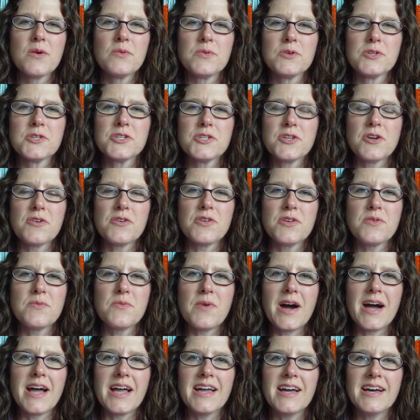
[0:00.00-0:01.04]
will show you
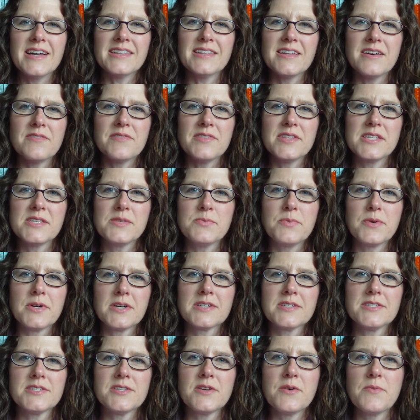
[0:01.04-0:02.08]
why I love this
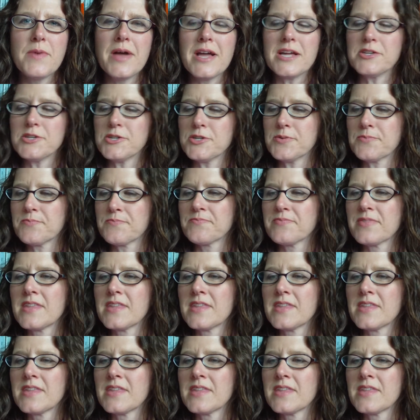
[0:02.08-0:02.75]
book so much.